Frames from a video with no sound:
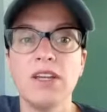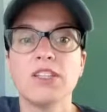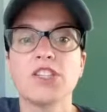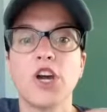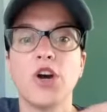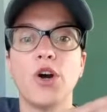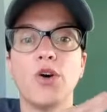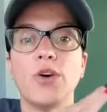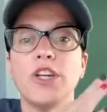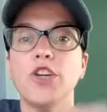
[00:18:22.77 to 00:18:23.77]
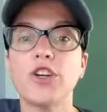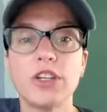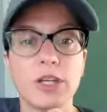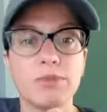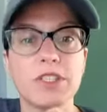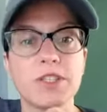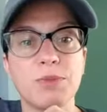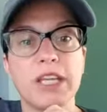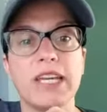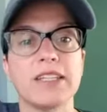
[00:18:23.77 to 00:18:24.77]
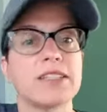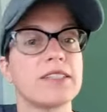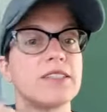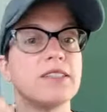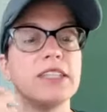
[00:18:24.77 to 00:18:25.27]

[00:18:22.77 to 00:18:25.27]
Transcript: So eucalyptus plants,